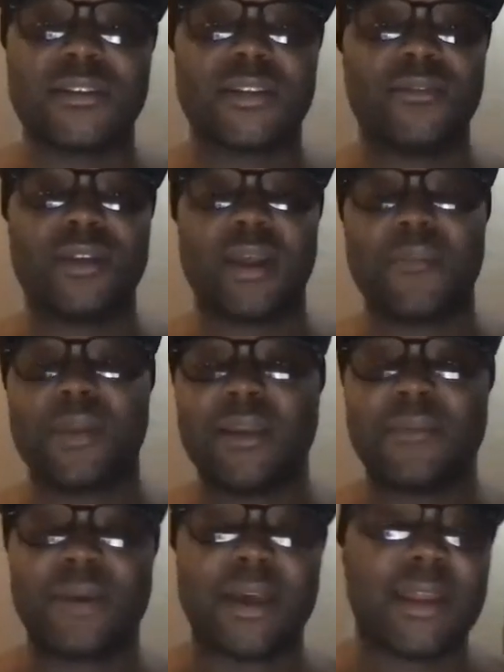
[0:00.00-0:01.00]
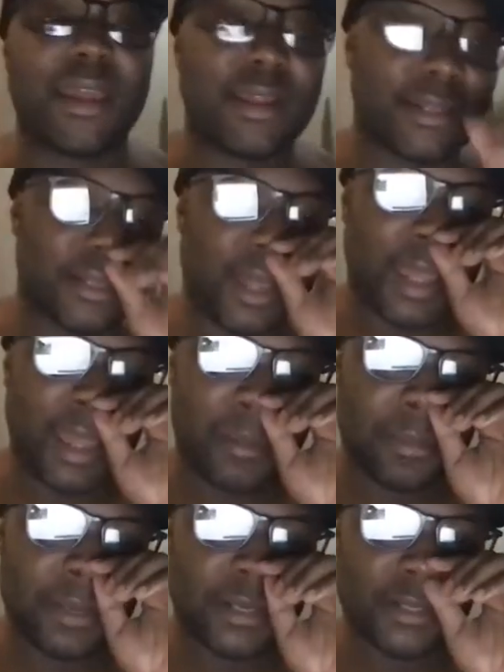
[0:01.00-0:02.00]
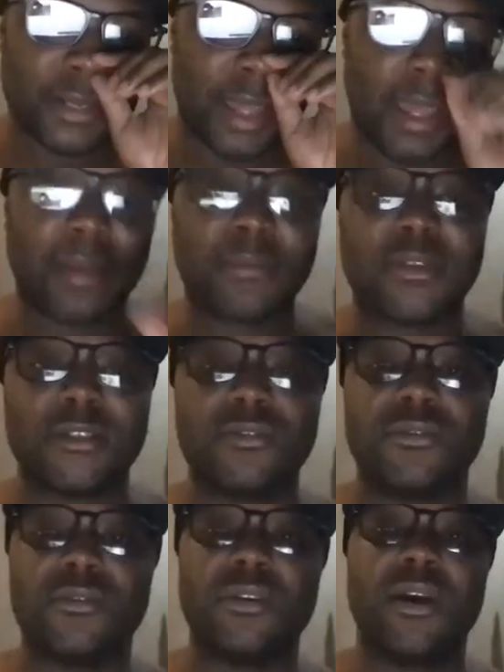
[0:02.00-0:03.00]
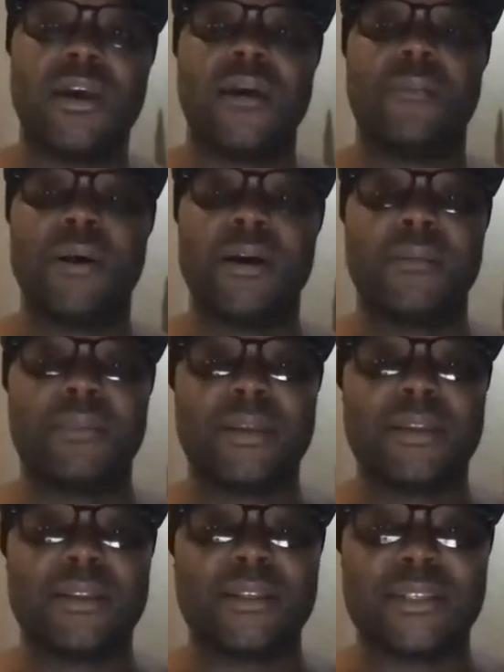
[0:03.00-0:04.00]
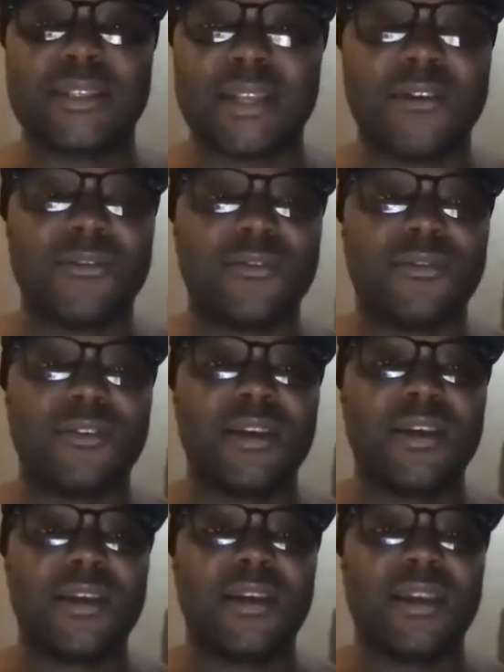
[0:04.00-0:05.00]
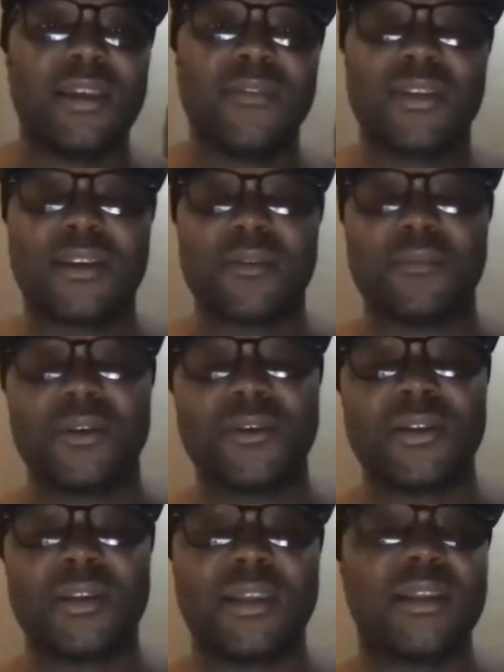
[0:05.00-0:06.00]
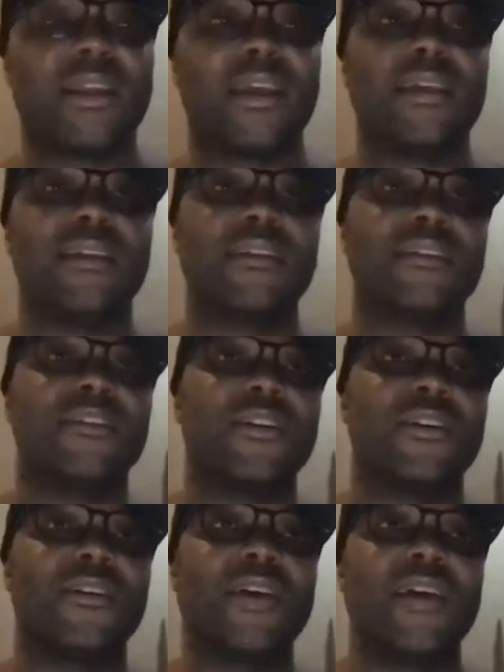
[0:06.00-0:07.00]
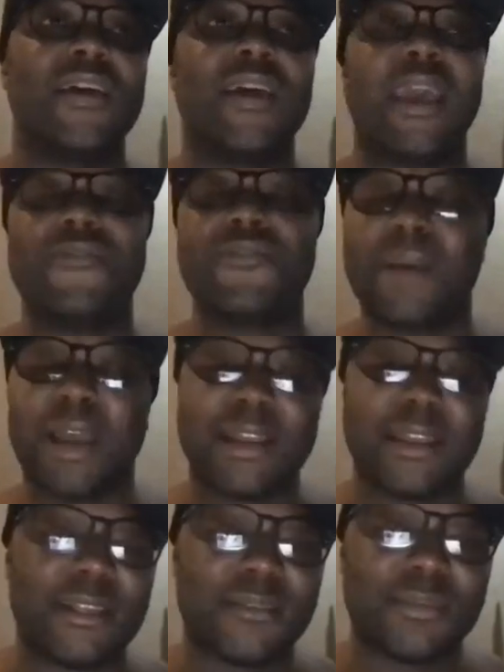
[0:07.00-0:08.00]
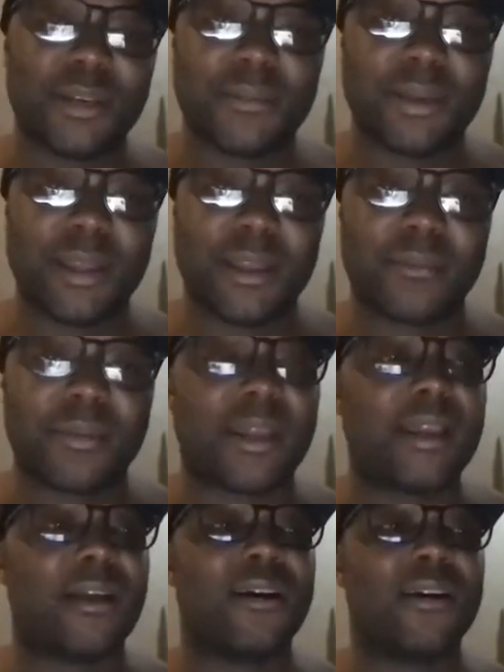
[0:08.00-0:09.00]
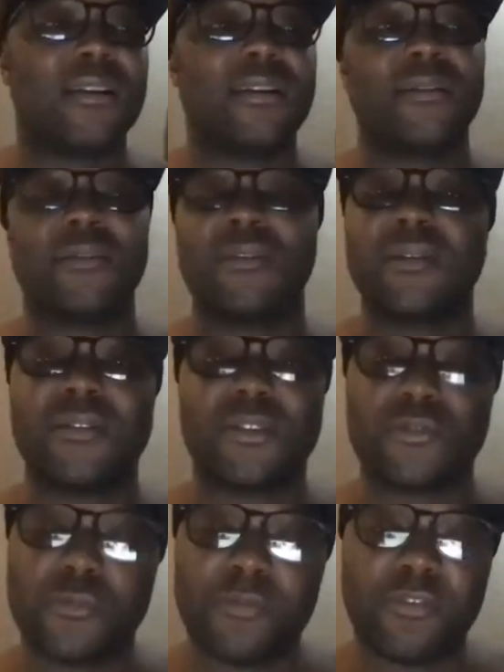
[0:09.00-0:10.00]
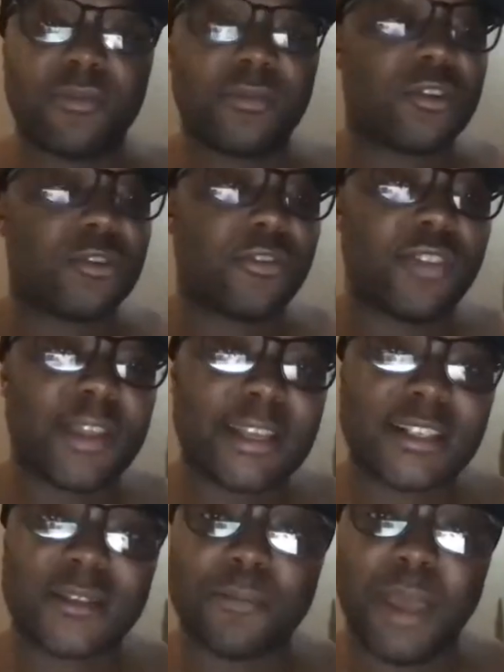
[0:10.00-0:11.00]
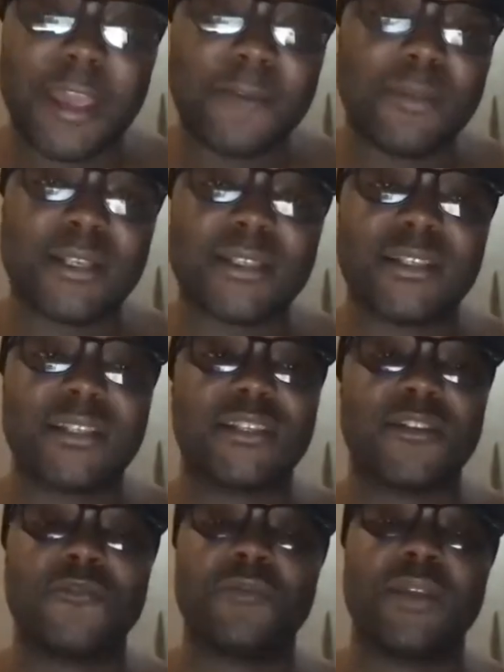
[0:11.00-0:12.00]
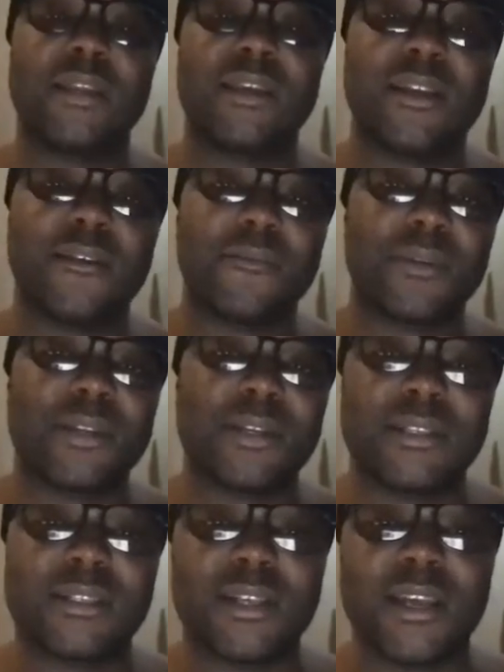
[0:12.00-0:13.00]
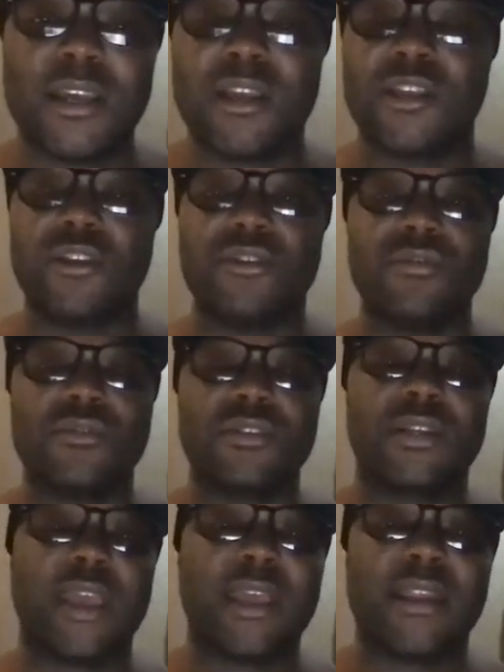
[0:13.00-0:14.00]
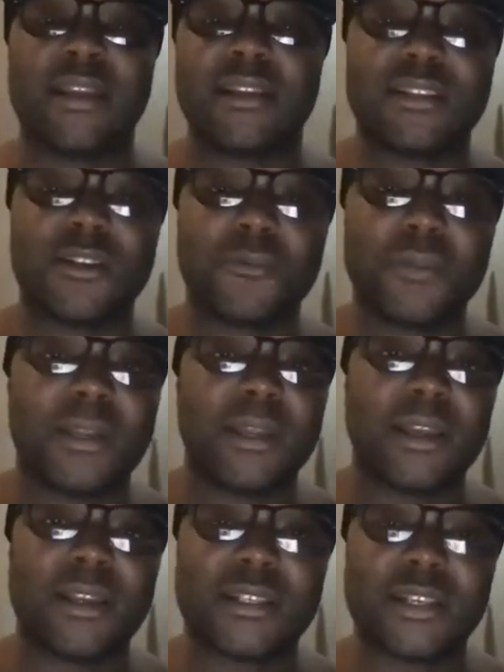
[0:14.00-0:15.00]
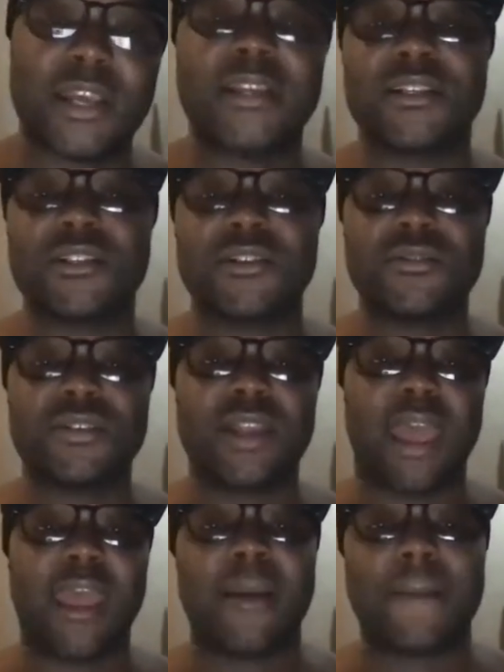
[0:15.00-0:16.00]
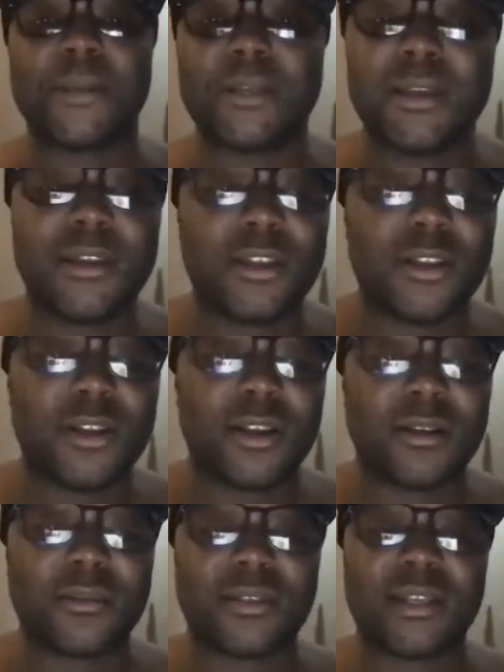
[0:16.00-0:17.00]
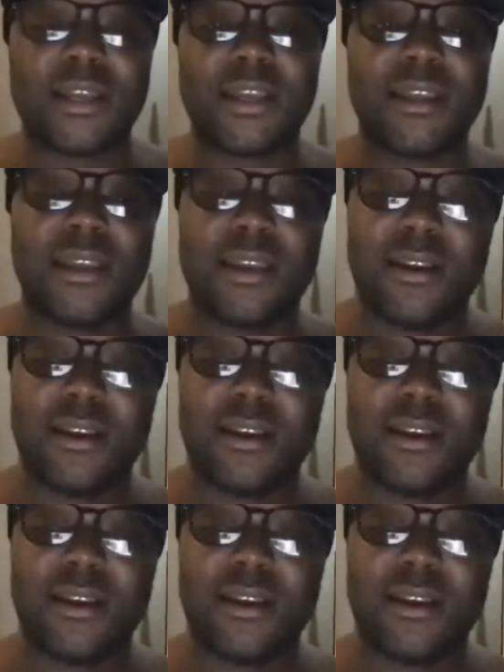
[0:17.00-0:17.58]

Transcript: And what I mean by that is AMP doesn't have to pump itself, even the community. Like, you know, everybody is pumping AMP. Like all of the through Flexa payments, there's so many companies using and so many exchanges using AMP. You know what I'm saying?